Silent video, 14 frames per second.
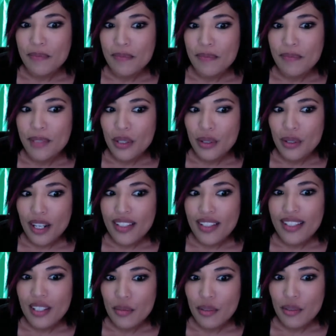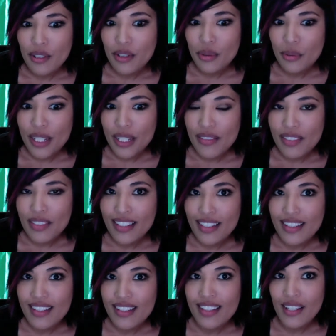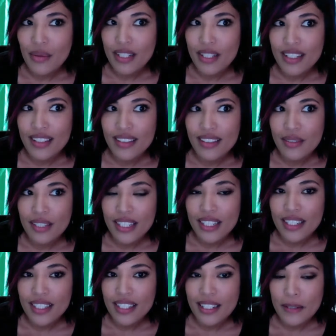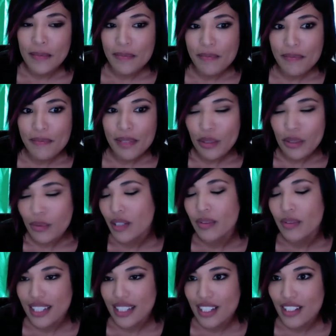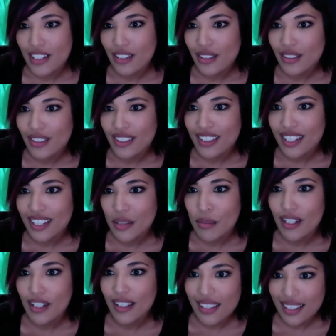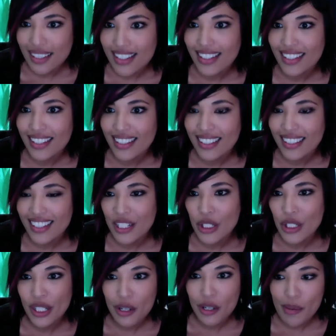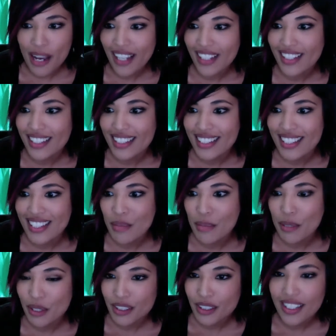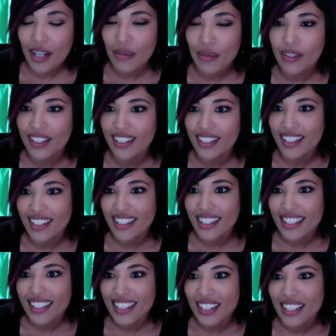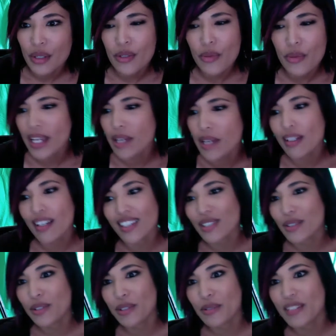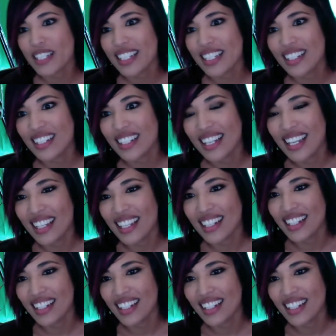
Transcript: you know, on similar wavelengths that we can, you know, really relate to and be authentic, share our passions, build our network. It goes way beyond social media, and